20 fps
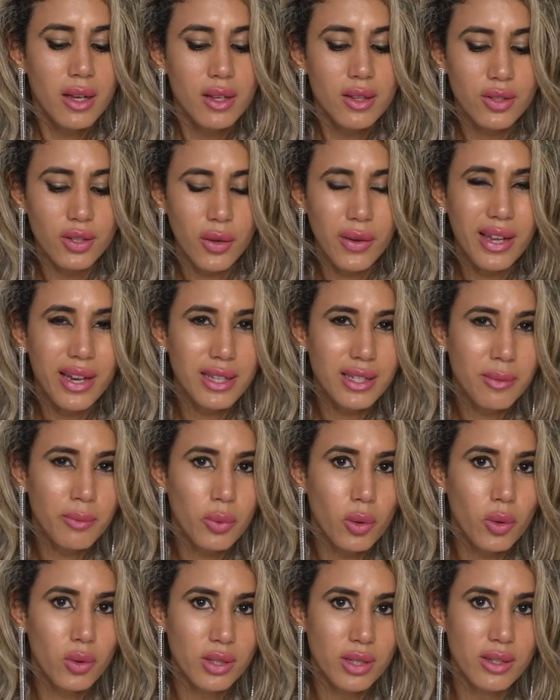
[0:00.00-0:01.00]
so it is
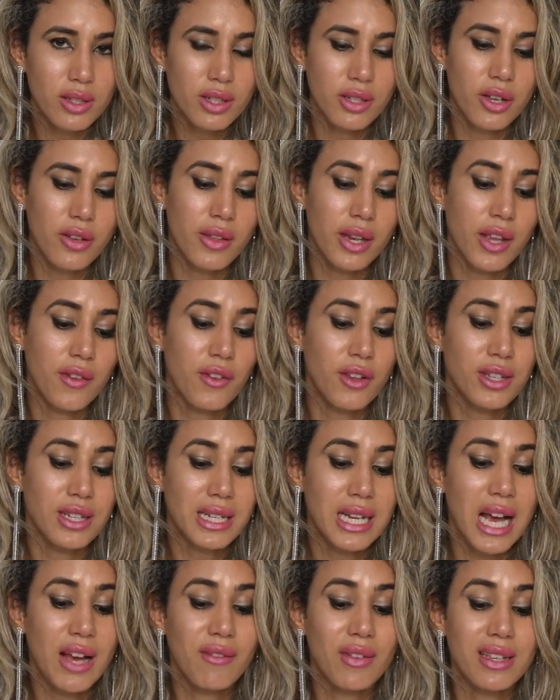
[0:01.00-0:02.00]
important to know that if you
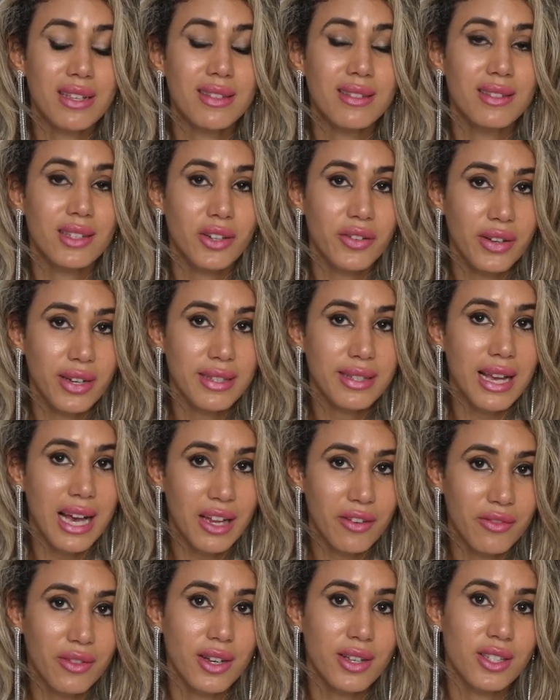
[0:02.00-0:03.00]
did have a serious
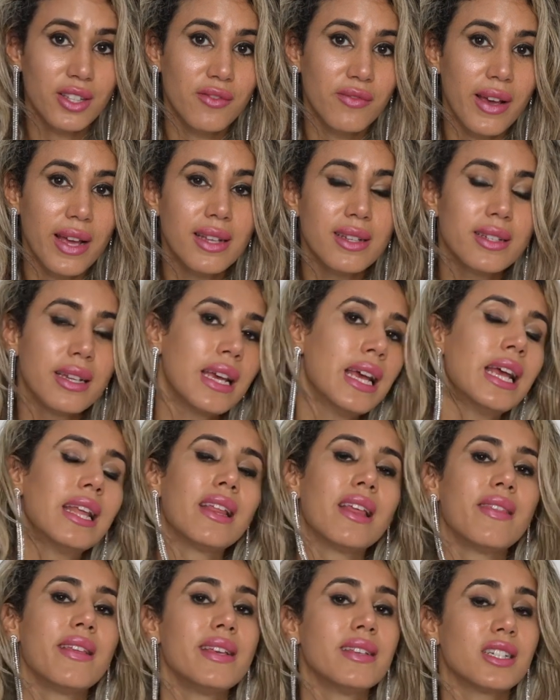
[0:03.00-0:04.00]
adverse event,
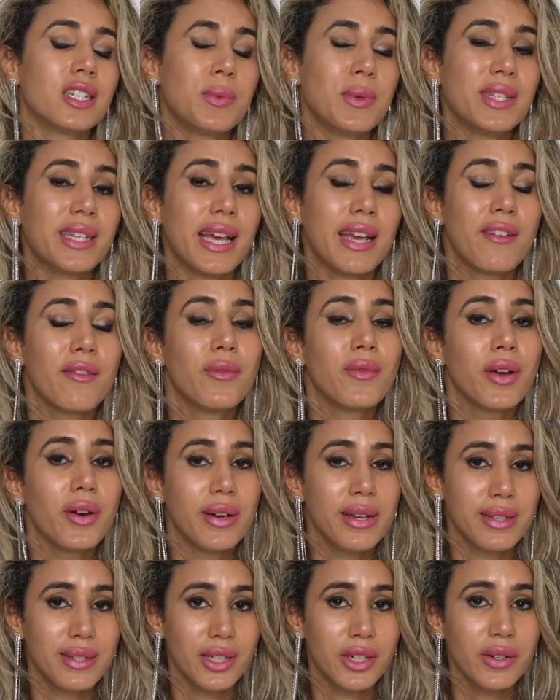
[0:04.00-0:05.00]
that these are to be taken
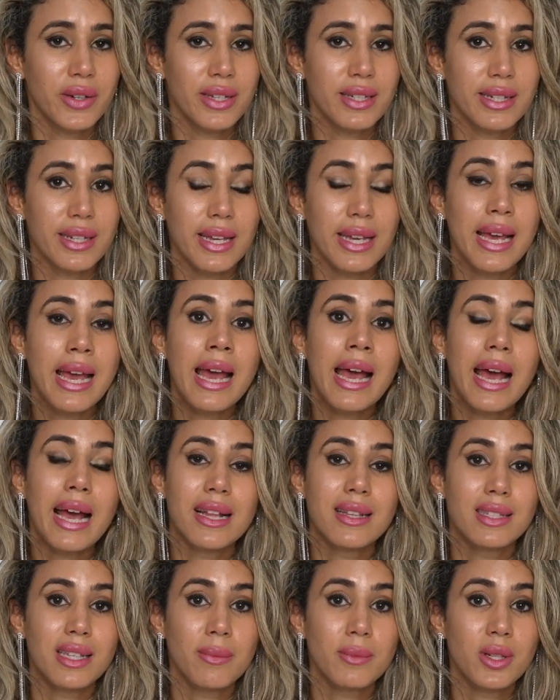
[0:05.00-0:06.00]
very seriously.
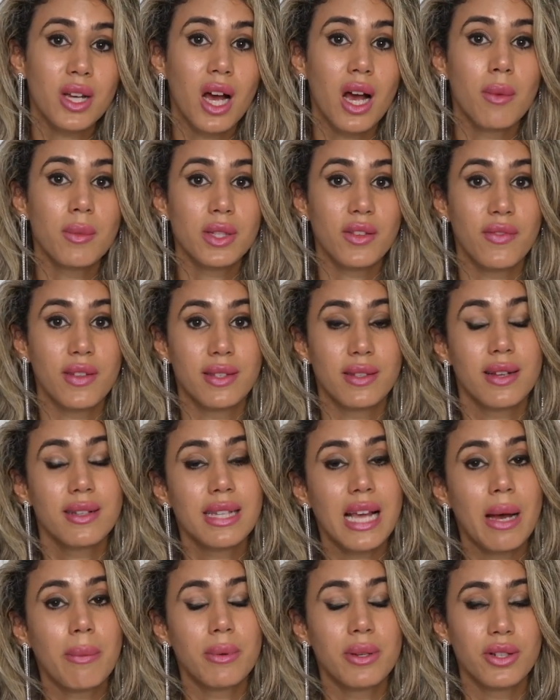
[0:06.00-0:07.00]
And sometimes, if this does
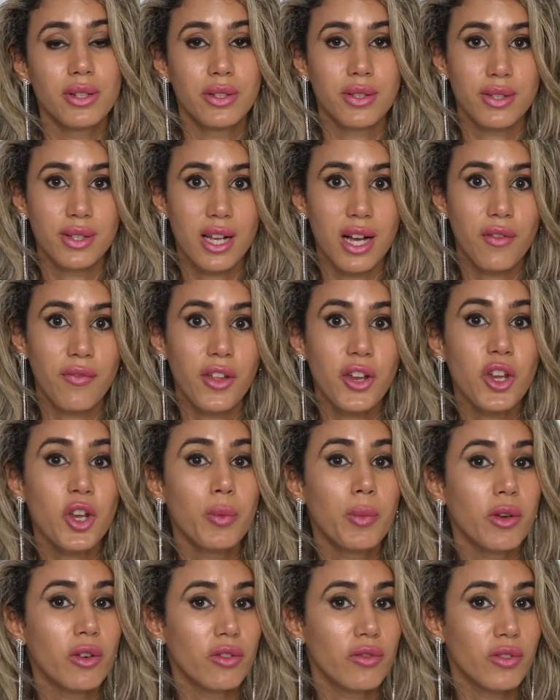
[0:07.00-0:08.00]
happen to yourself, then you'll
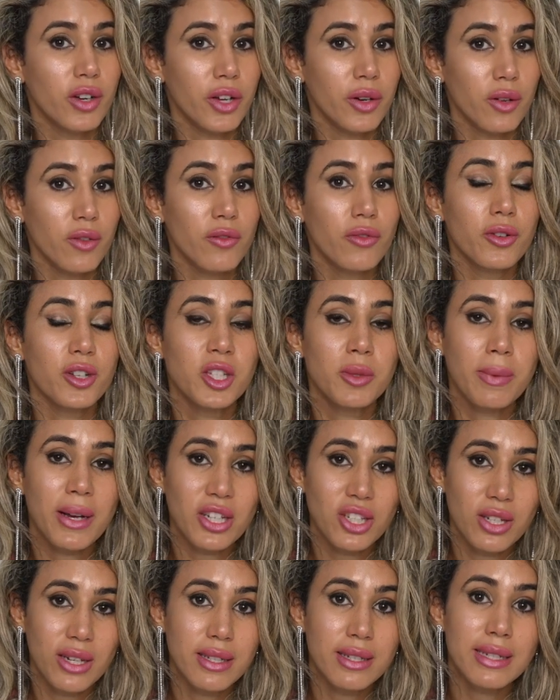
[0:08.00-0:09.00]
be referred on for a
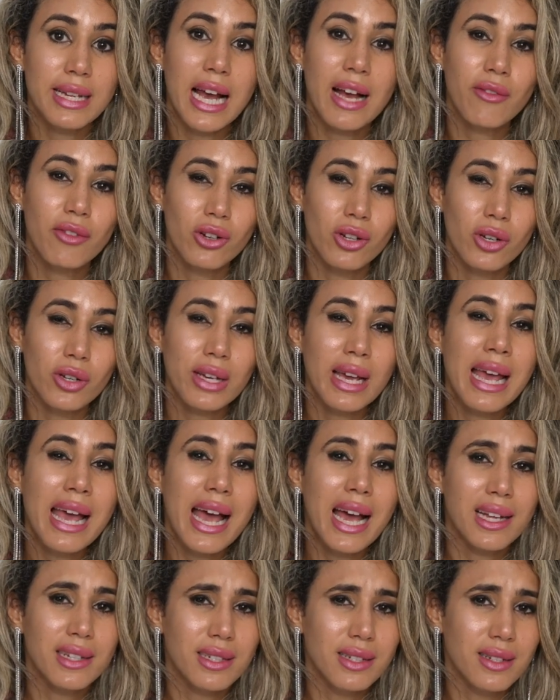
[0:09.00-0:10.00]
specialist to have a look
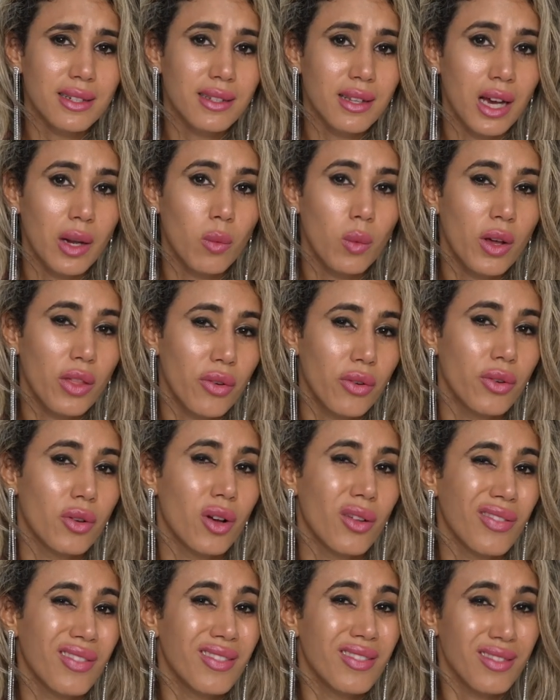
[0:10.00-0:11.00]
and to decide whether or
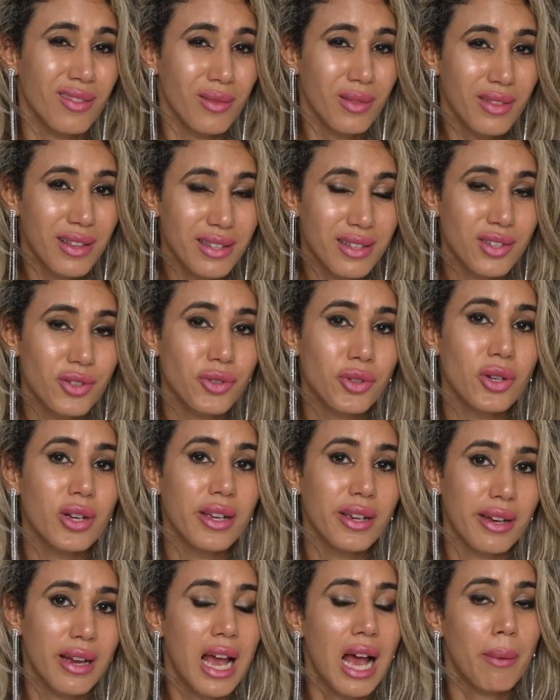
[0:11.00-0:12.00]
not this is truly
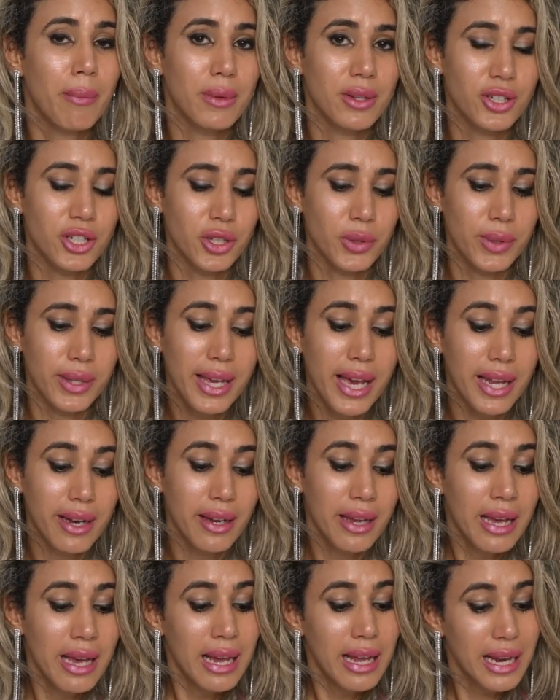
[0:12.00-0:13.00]
going to happen to you again.
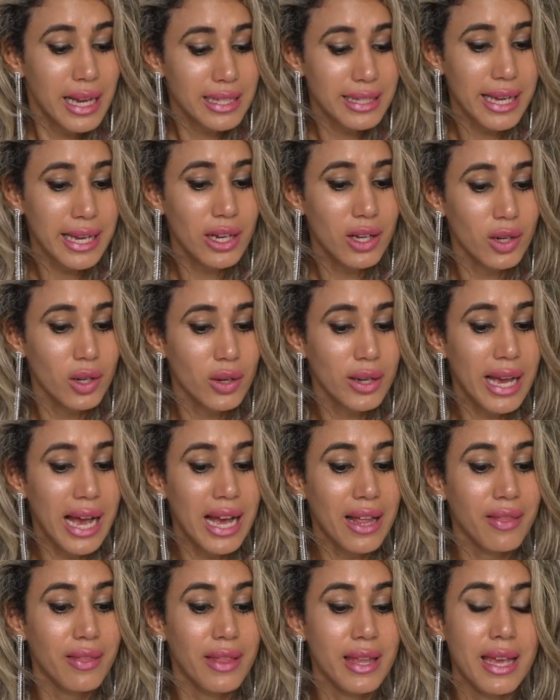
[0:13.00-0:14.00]
Let's take a look
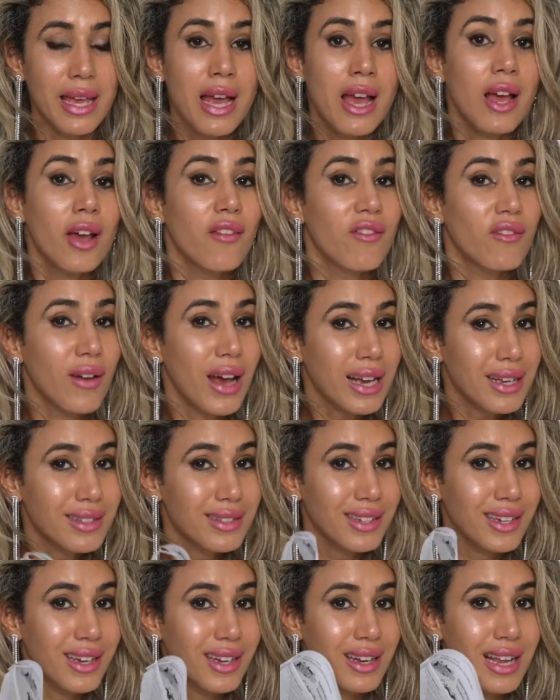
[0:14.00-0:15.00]
at the
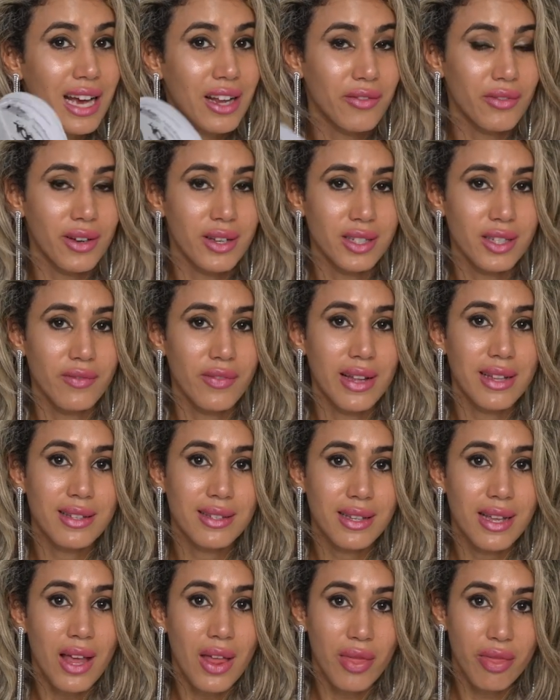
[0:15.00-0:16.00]
vaccine adverse
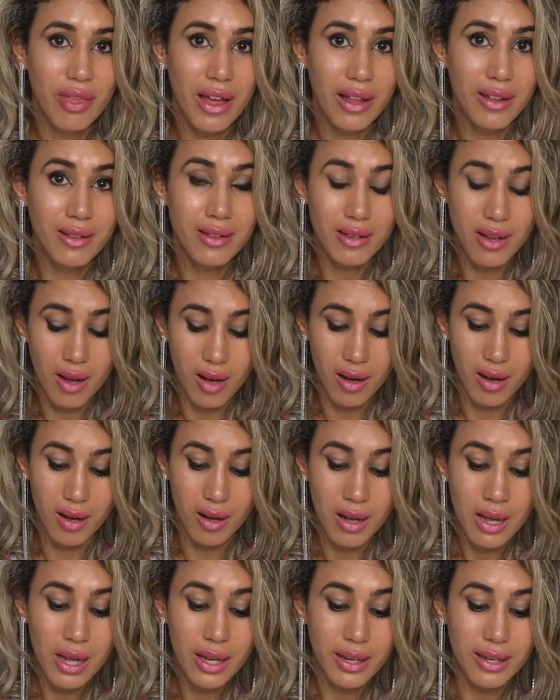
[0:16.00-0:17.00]
events that
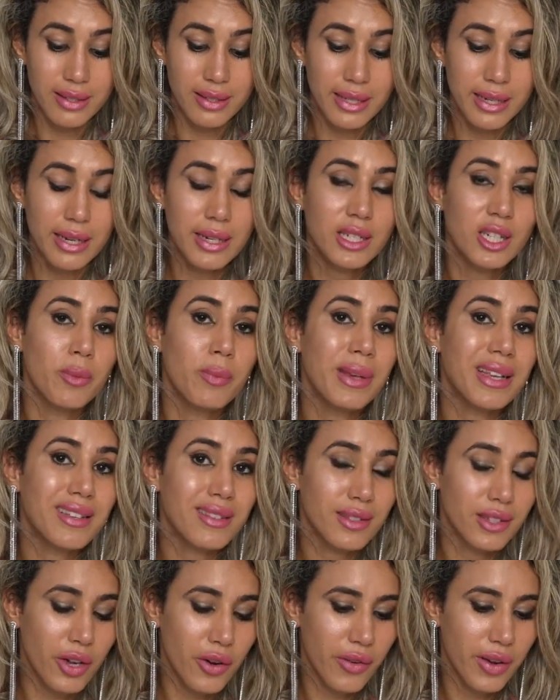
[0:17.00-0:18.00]
are considered to be
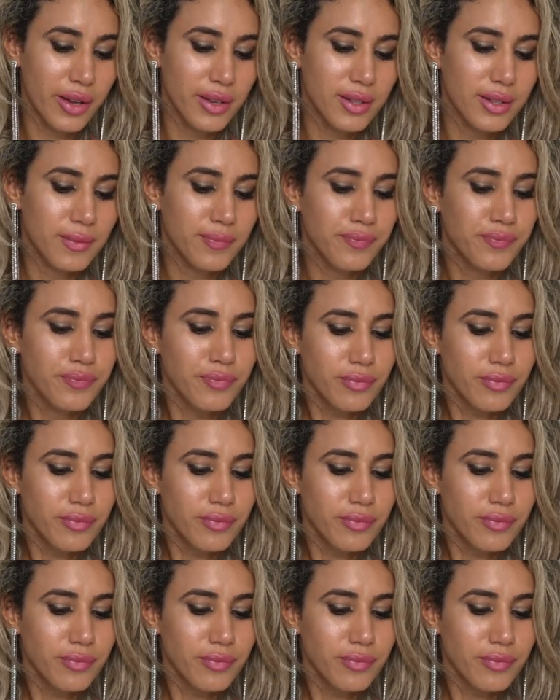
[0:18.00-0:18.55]
serious.